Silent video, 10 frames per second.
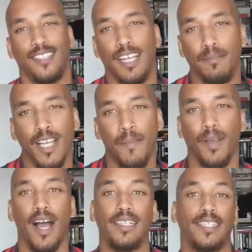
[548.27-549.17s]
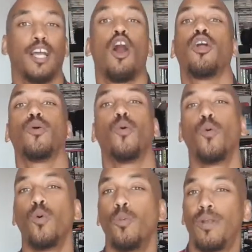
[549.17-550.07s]
them type of guys, they can't
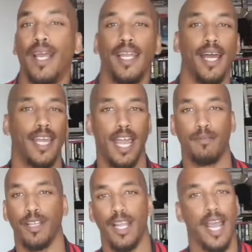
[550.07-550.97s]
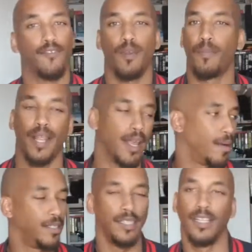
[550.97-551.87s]
all play that game, so they have to play
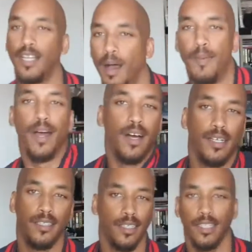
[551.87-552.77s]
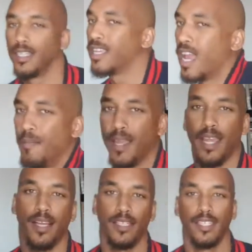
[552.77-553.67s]
a bit of, get
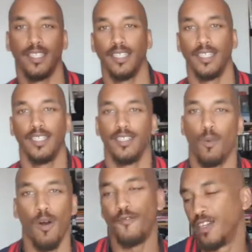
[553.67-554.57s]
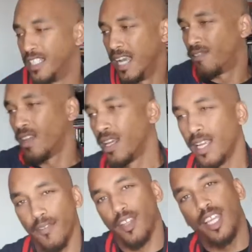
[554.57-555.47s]
me, Watford. You have
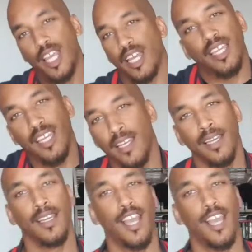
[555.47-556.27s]
to get me.